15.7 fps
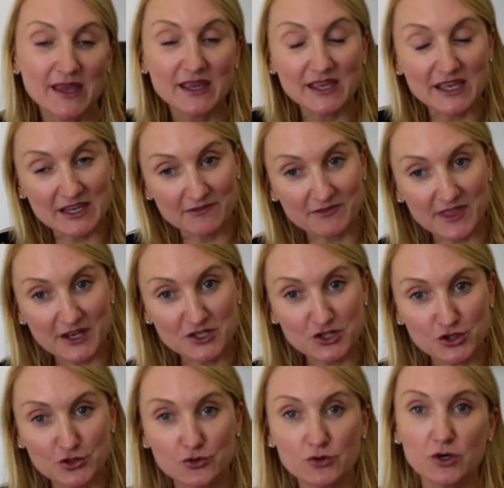If they
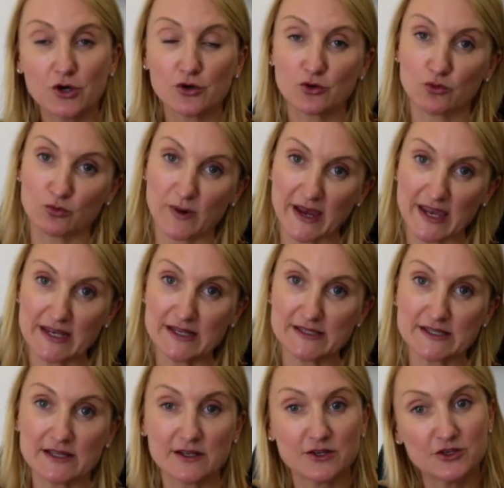do, great.
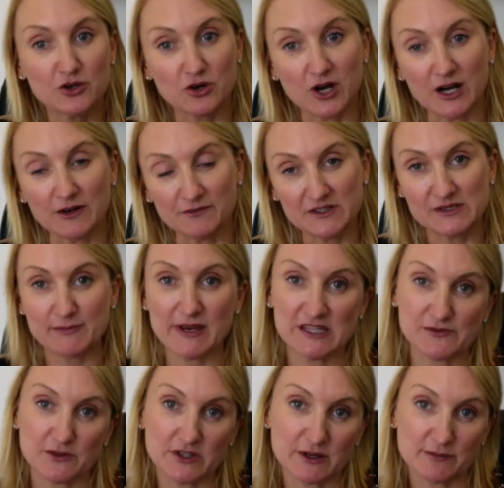Your office pays
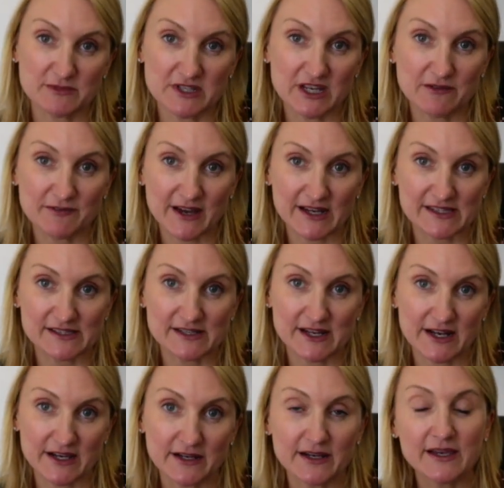for them to get
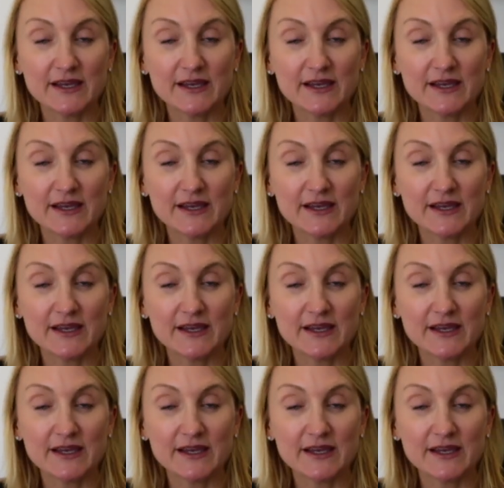vaccinated.